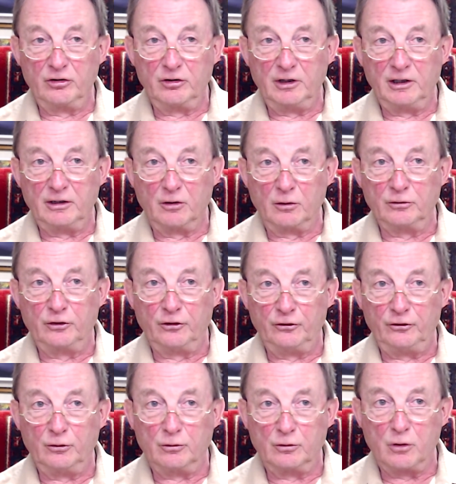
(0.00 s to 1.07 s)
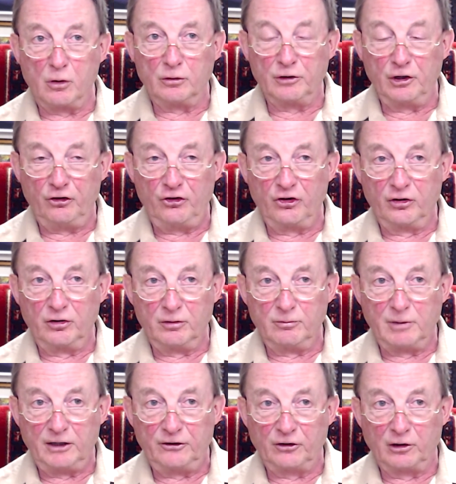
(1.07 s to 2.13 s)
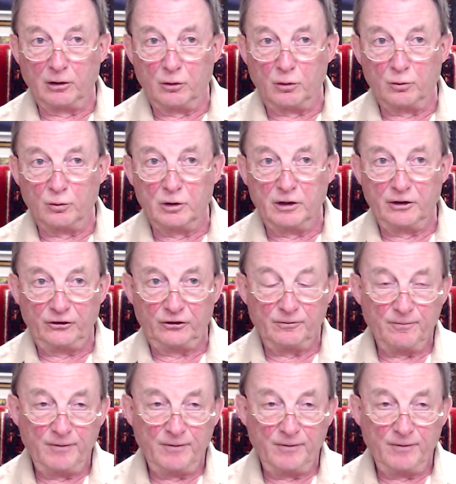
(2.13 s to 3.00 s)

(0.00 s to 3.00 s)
It alters your cognition and makes it a lot worse,